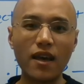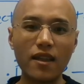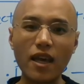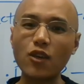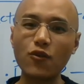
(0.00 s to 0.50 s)

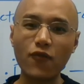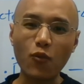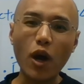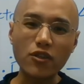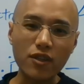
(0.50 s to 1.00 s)
Thank you for
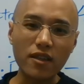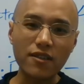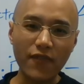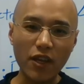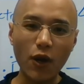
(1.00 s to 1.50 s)
watching this
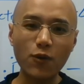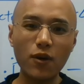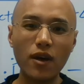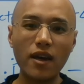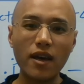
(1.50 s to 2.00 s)
video,
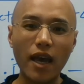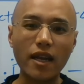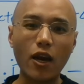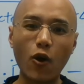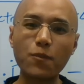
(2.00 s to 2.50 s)
and
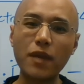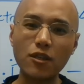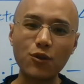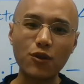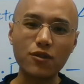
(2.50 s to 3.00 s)
I hope that
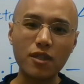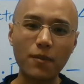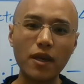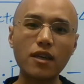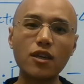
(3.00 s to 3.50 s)
you learned
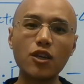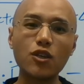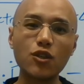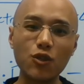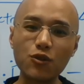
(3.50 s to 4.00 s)
something
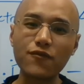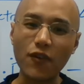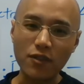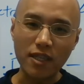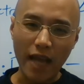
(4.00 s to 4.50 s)

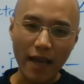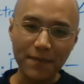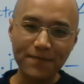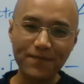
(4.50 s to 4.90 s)
useful today.